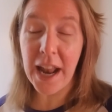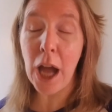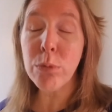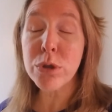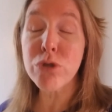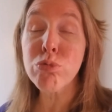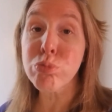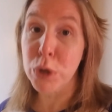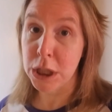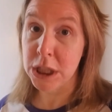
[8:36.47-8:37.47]
I was
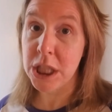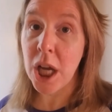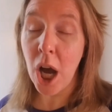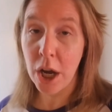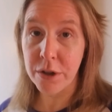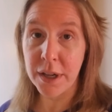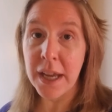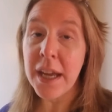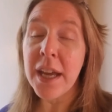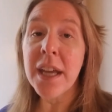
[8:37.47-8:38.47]
really hungry.
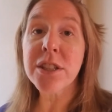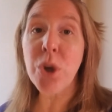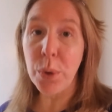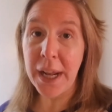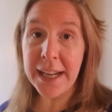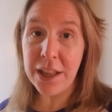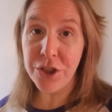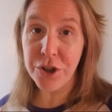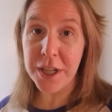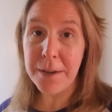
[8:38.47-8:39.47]
It's going on
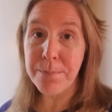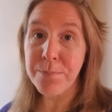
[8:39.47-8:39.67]
8.30.